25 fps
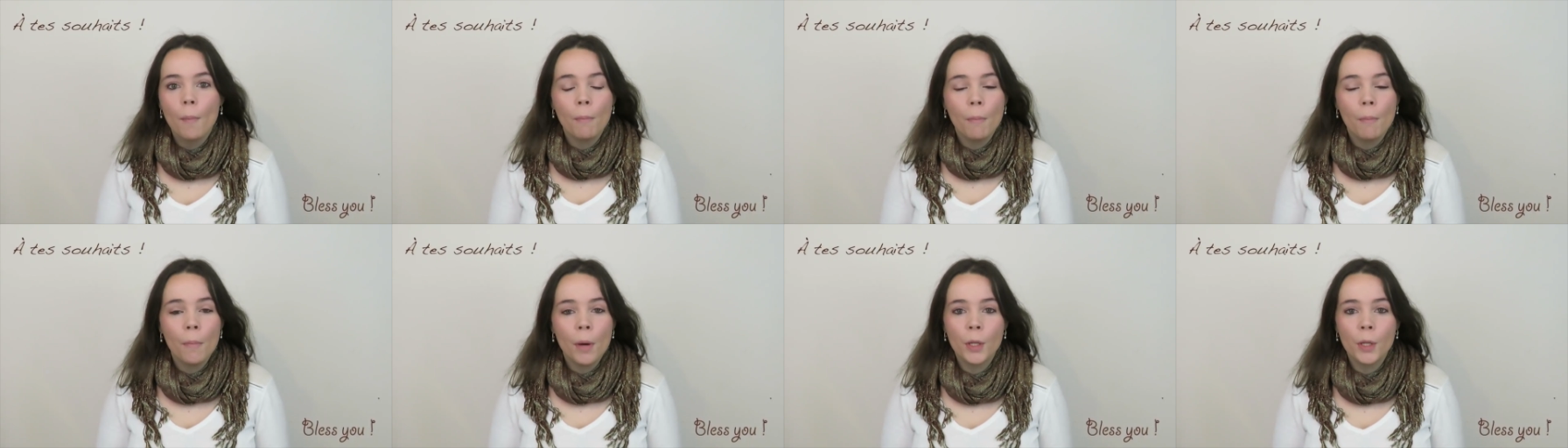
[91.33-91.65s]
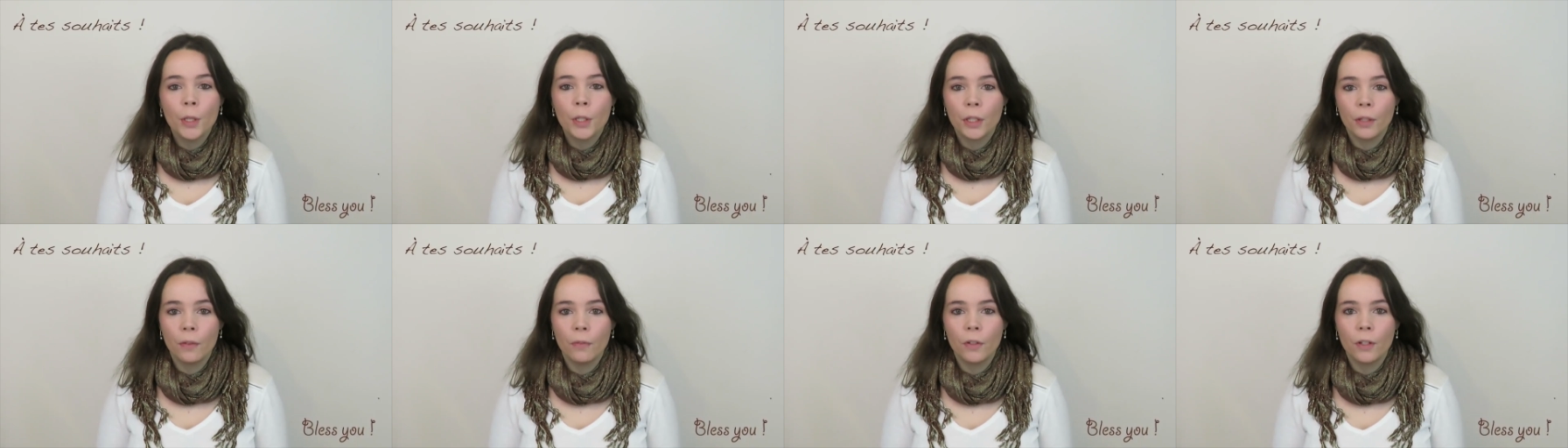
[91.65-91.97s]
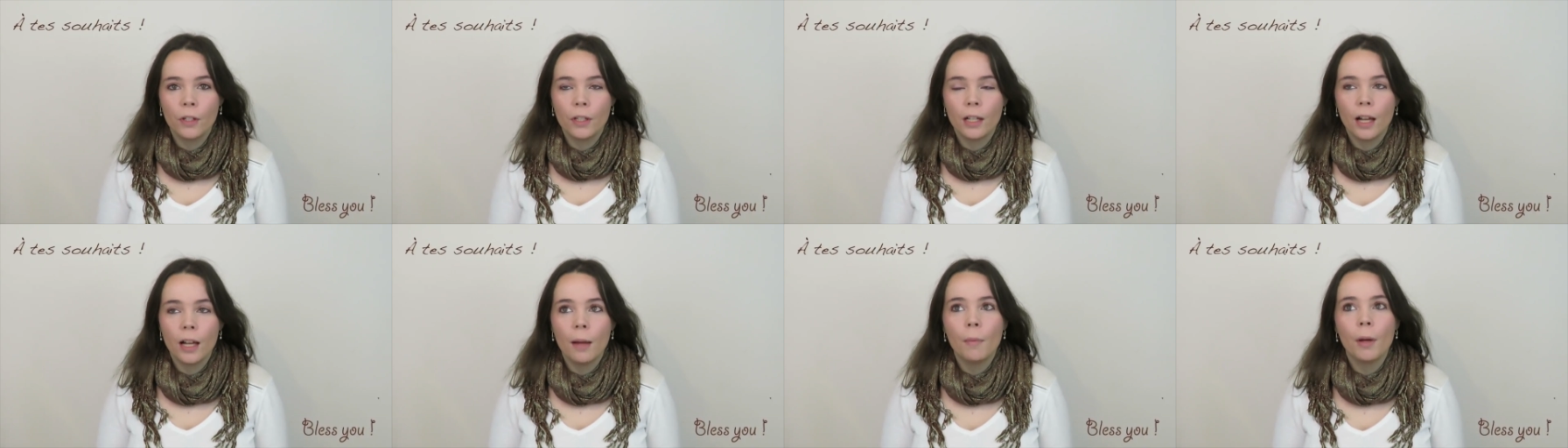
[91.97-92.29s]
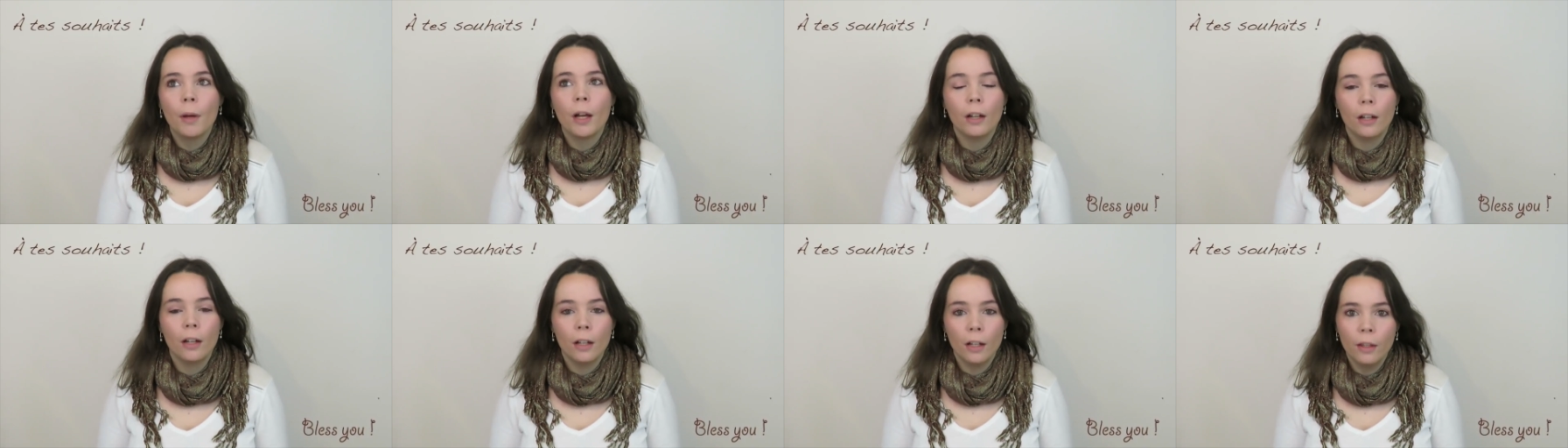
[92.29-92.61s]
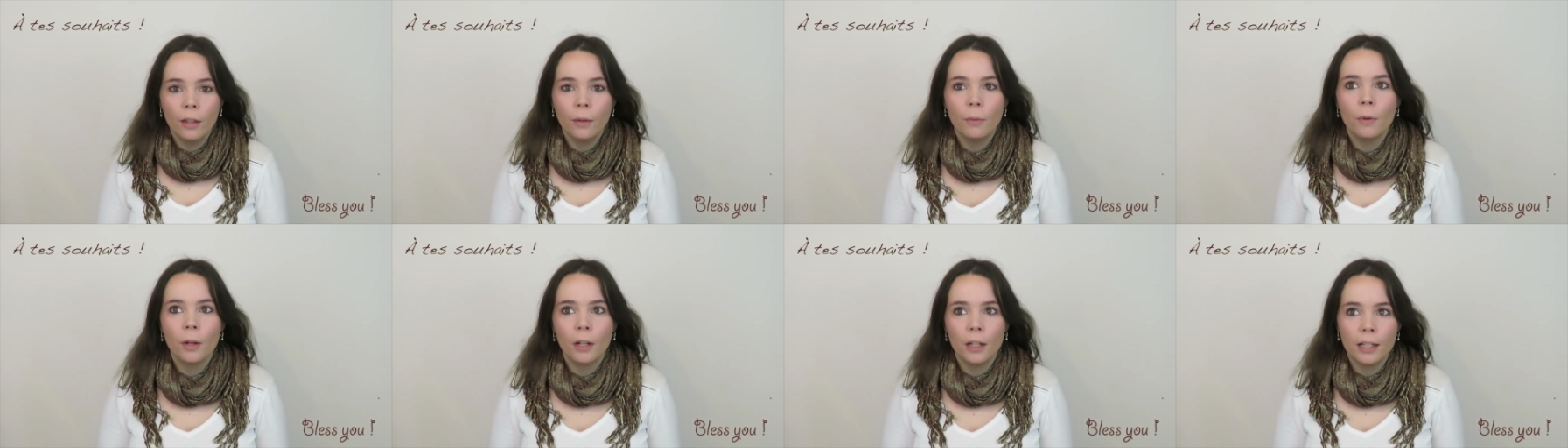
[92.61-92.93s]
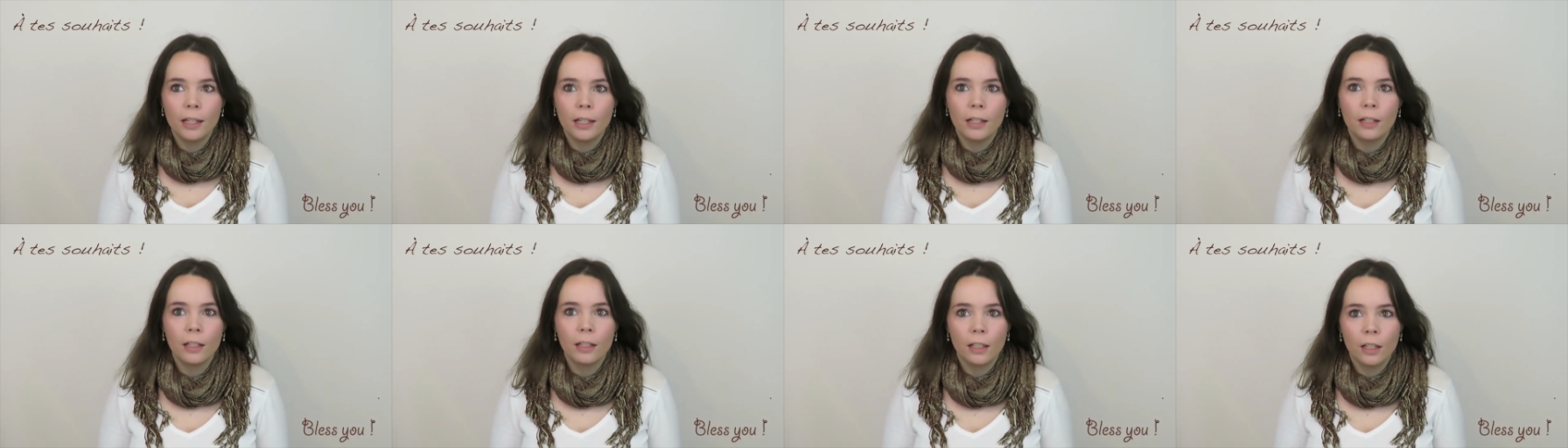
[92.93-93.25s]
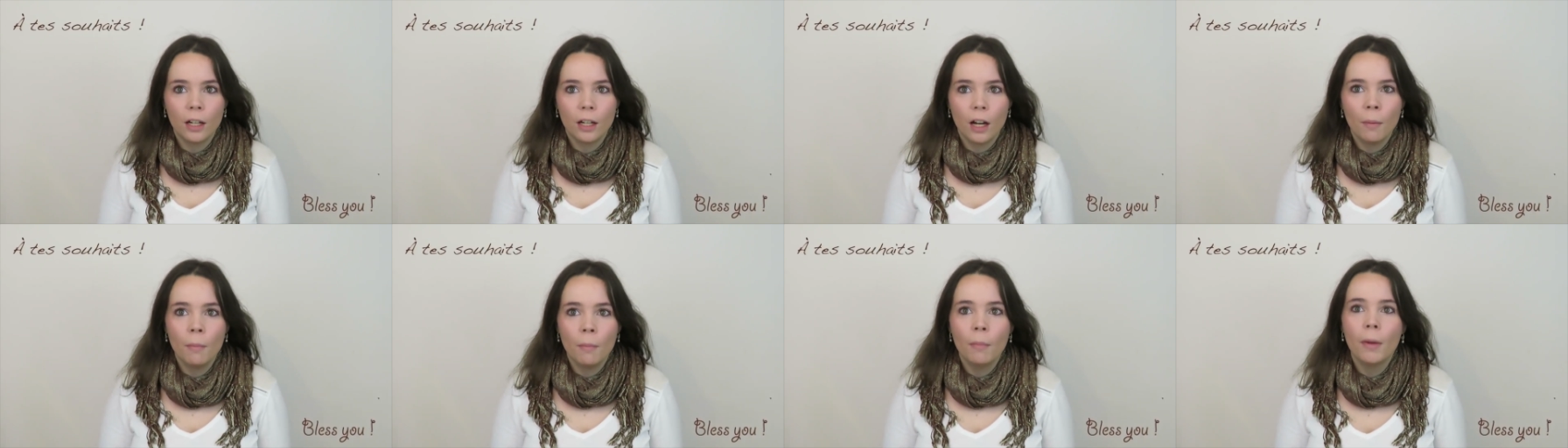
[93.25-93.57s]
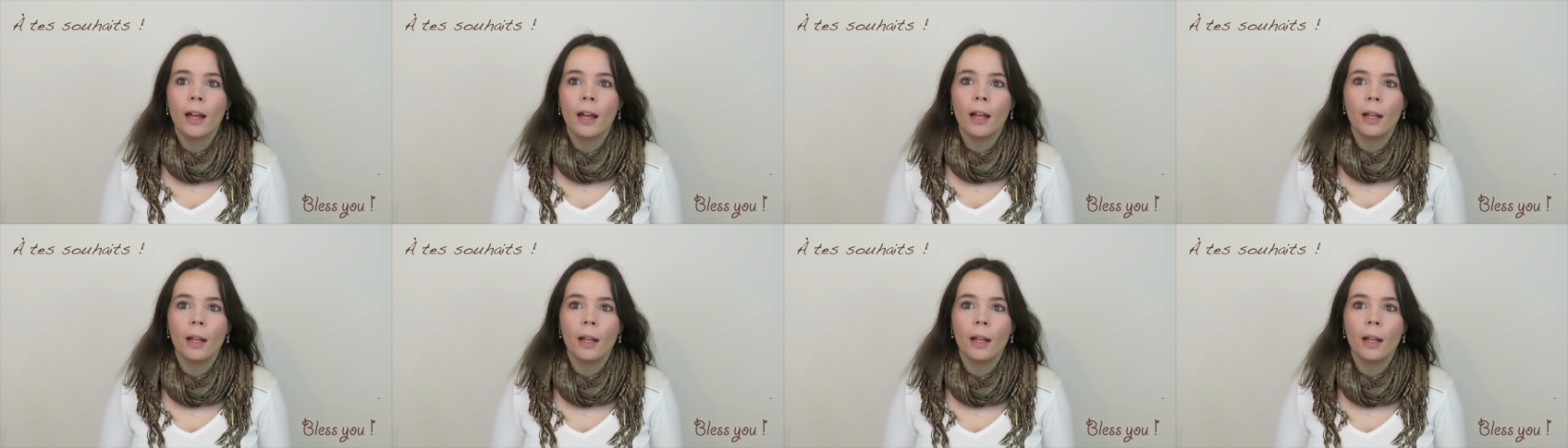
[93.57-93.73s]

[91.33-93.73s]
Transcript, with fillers: most of the time another one is gonna come,